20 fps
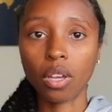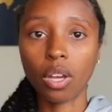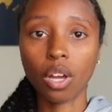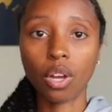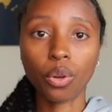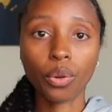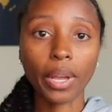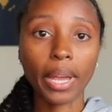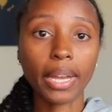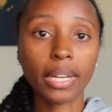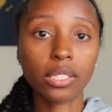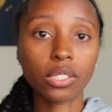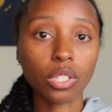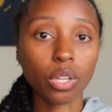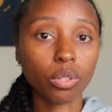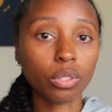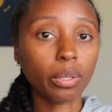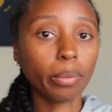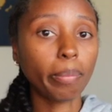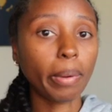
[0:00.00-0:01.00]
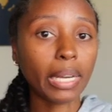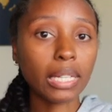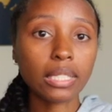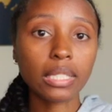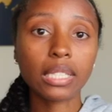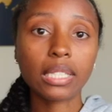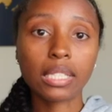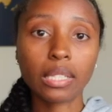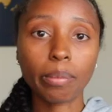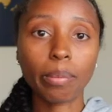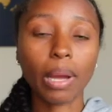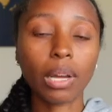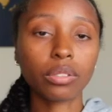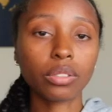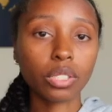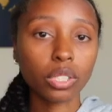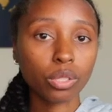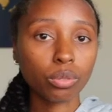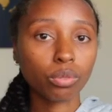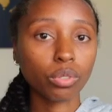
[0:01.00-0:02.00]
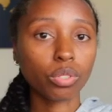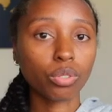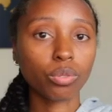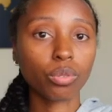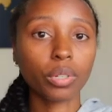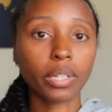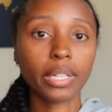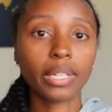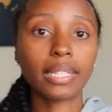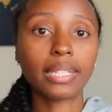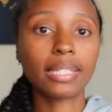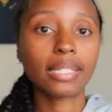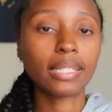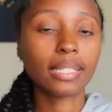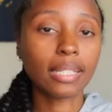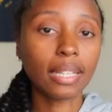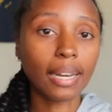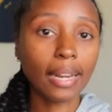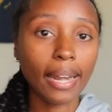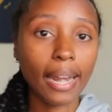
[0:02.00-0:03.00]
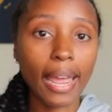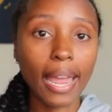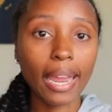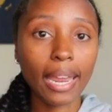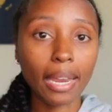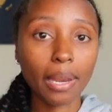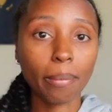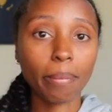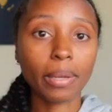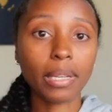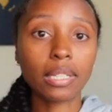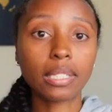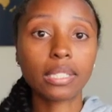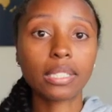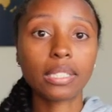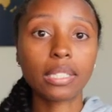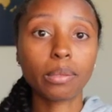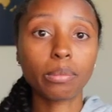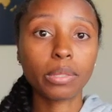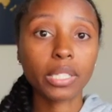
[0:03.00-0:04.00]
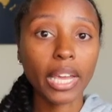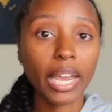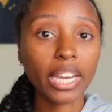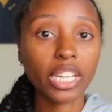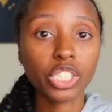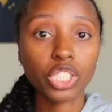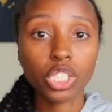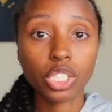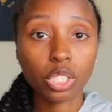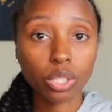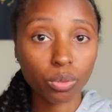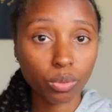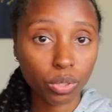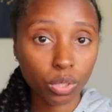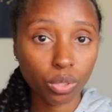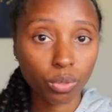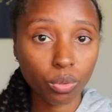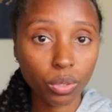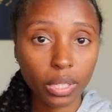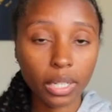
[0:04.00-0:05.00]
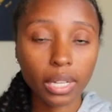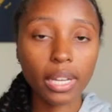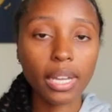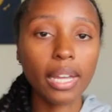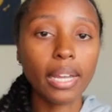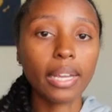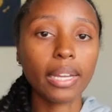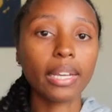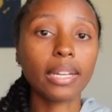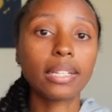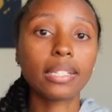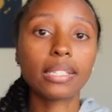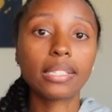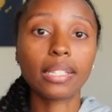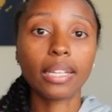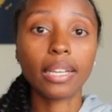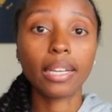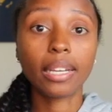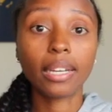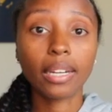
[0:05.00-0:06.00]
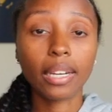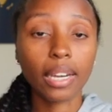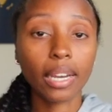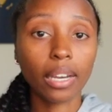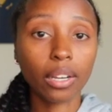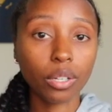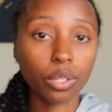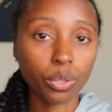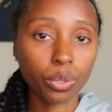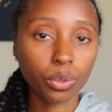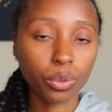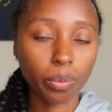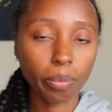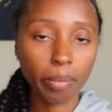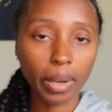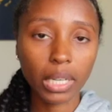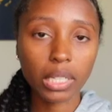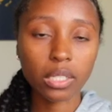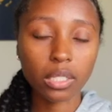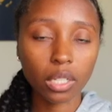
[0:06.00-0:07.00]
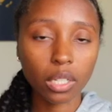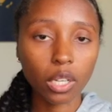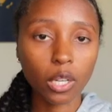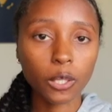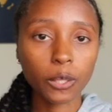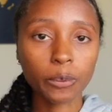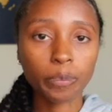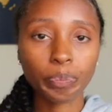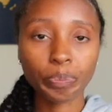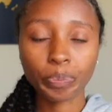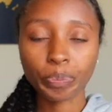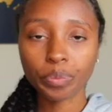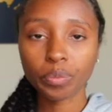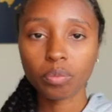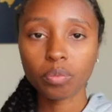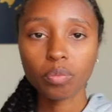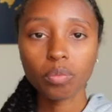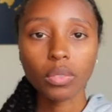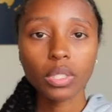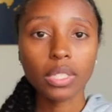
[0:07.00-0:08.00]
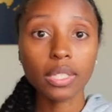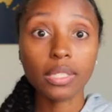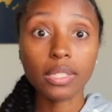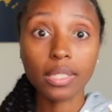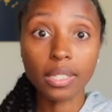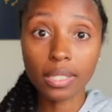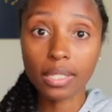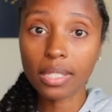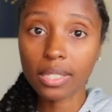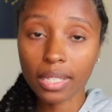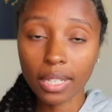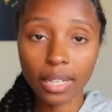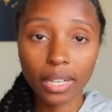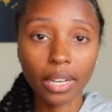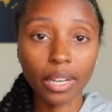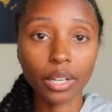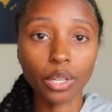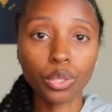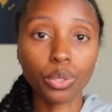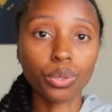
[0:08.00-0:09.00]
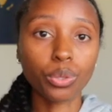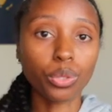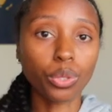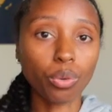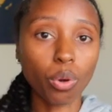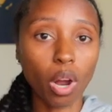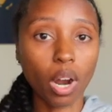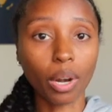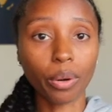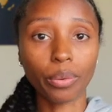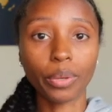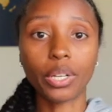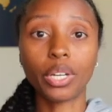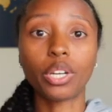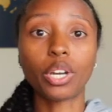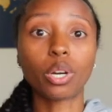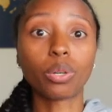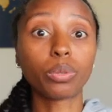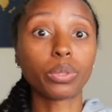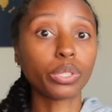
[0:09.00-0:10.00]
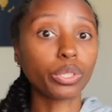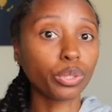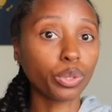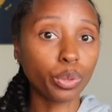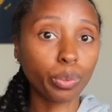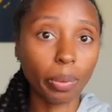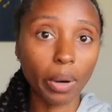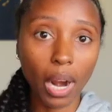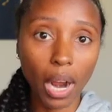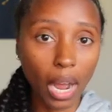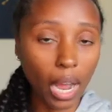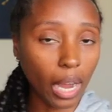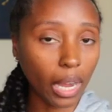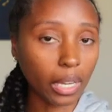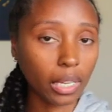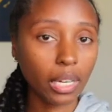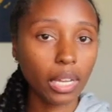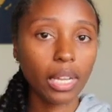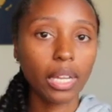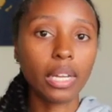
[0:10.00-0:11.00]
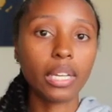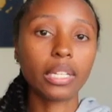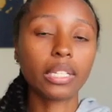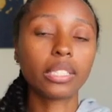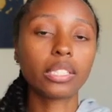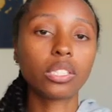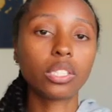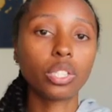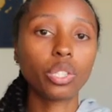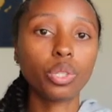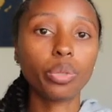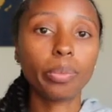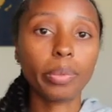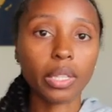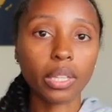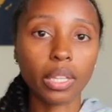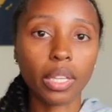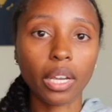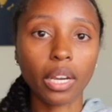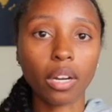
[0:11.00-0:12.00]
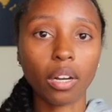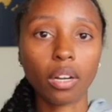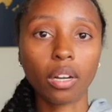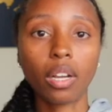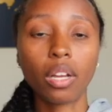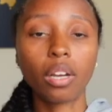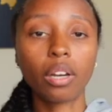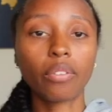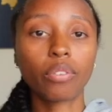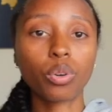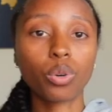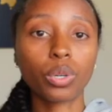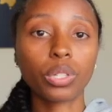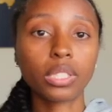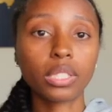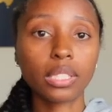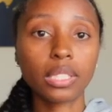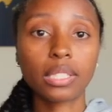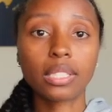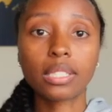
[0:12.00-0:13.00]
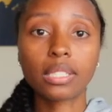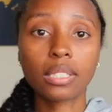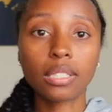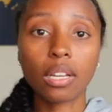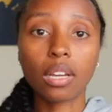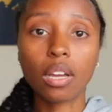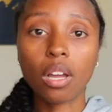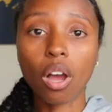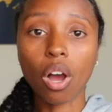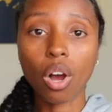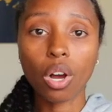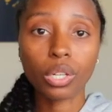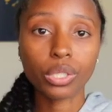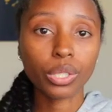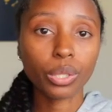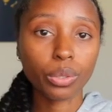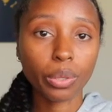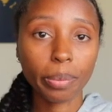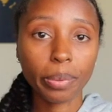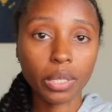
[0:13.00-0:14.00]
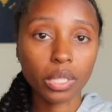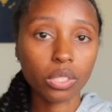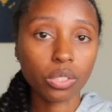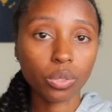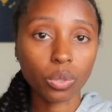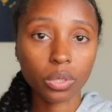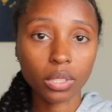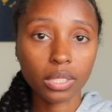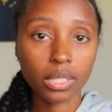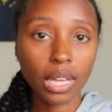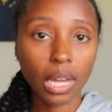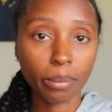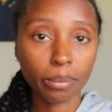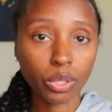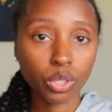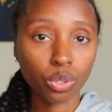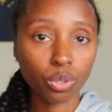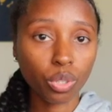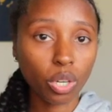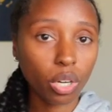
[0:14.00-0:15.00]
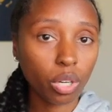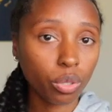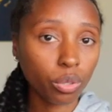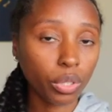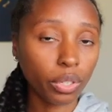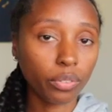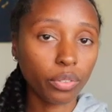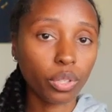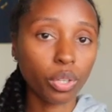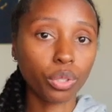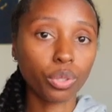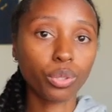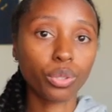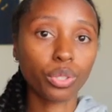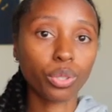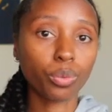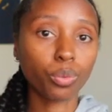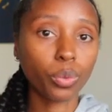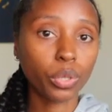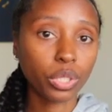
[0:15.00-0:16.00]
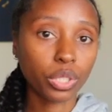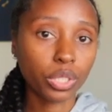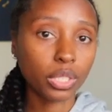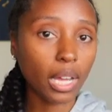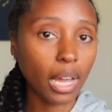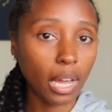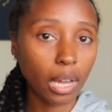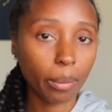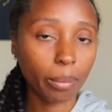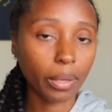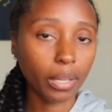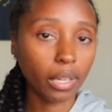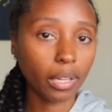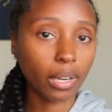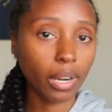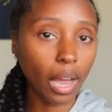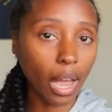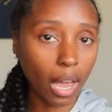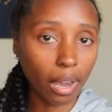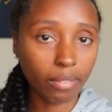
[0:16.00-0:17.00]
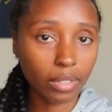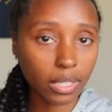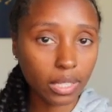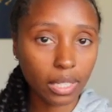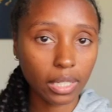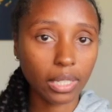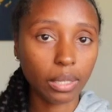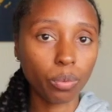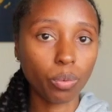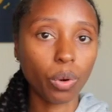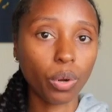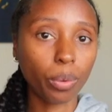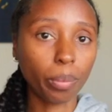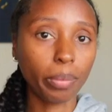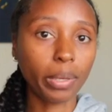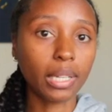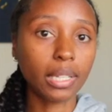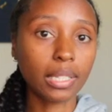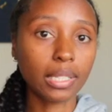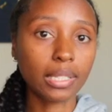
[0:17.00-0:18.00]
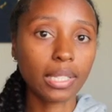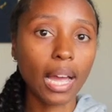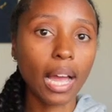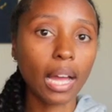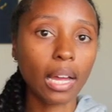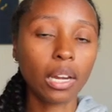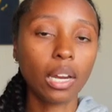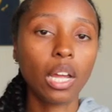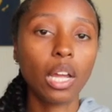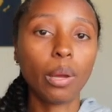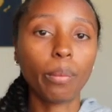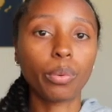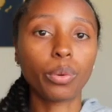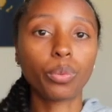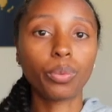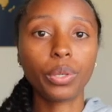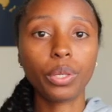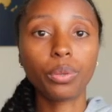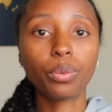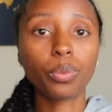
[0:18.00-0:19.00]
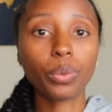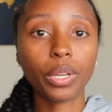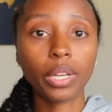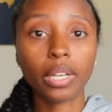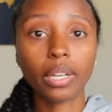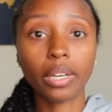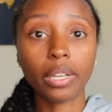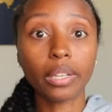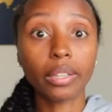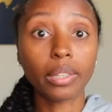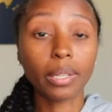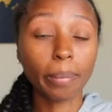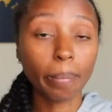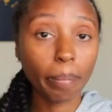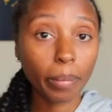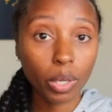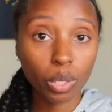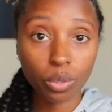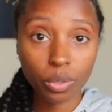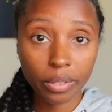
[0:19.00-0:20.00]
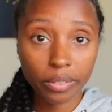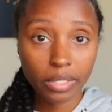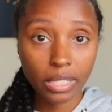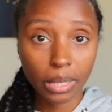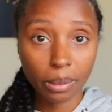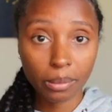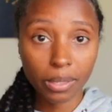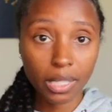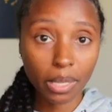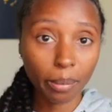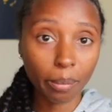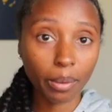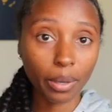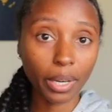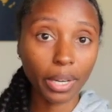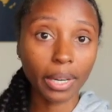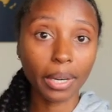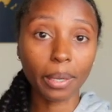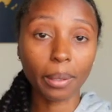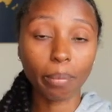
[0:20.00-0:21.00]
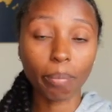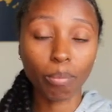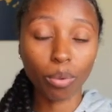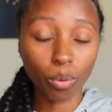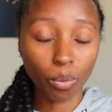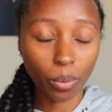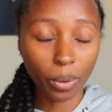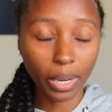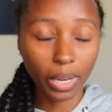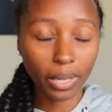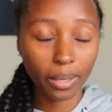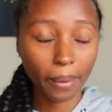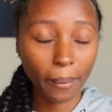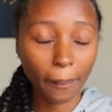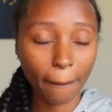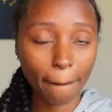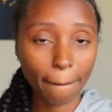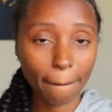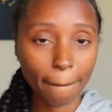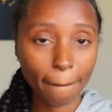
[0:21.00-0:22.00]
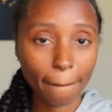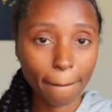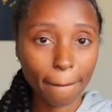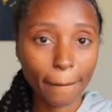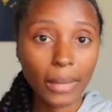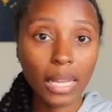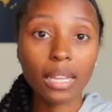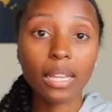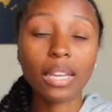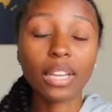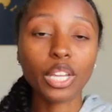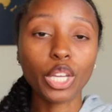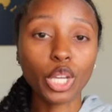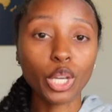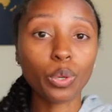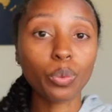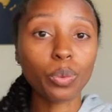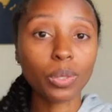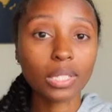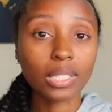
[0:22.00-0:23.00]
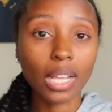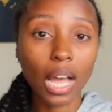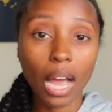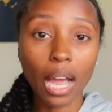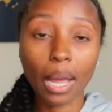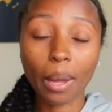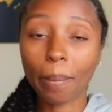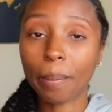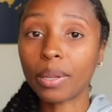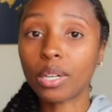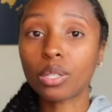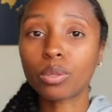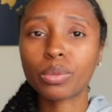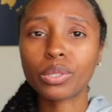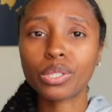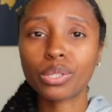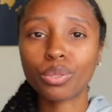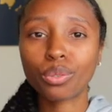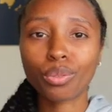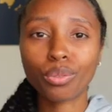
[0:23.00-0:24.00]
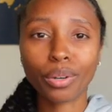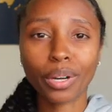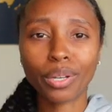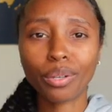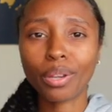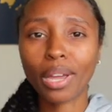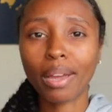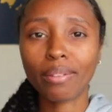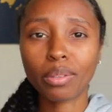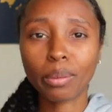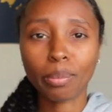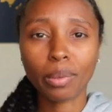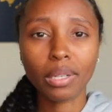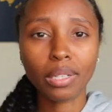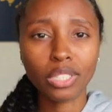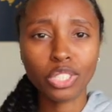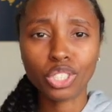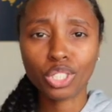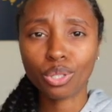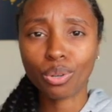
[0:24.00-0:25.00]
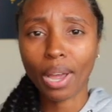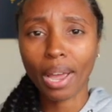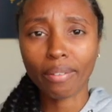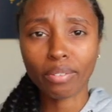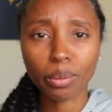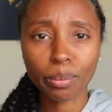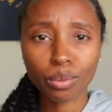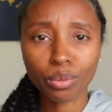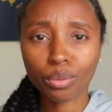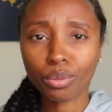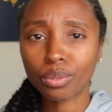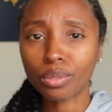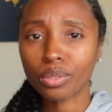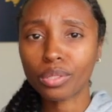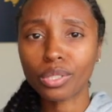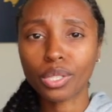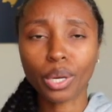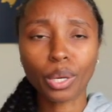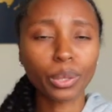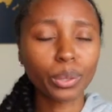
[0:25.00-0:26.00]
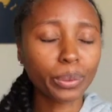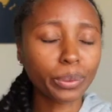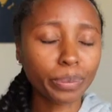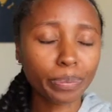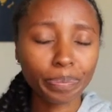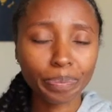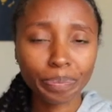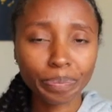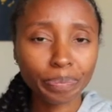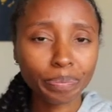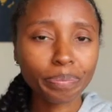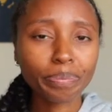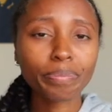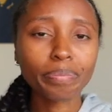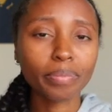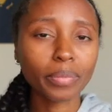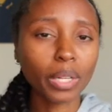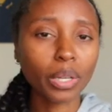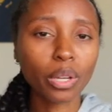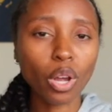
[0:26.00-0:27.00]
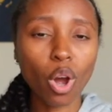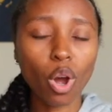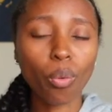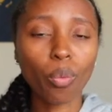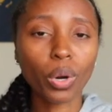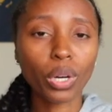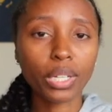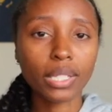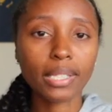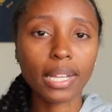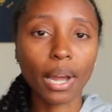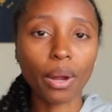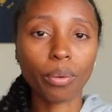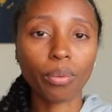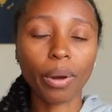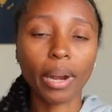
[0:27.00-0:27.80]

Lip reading: Okay, so the basics about this resort is the name is Temptations Resort. It is in Cancun, Mexico. Since it's in Cancun, you already know it's super hot. It's humid there. Of course, this also depends on the time that you go. If you go during the winter time, it obviously won't be as hot. But we went in the middle of September, and boy, it was hot. But it was still great. You have the beach, you have the pool, so it all works out,